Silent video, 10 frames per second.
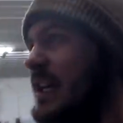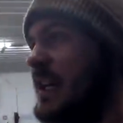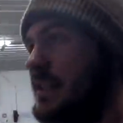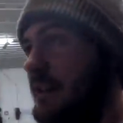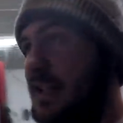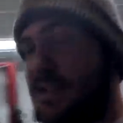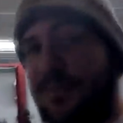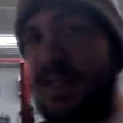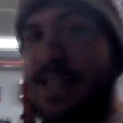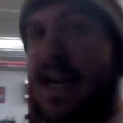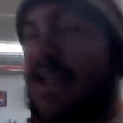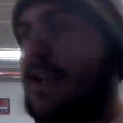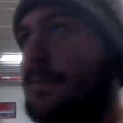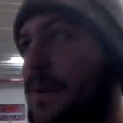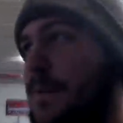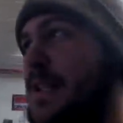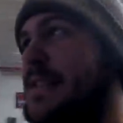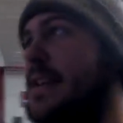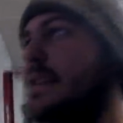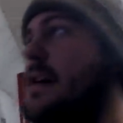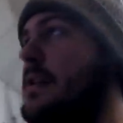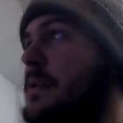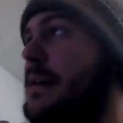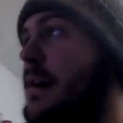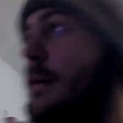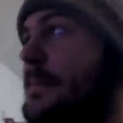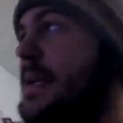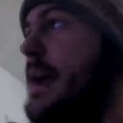it likes V TEC at fifty-six hundred R P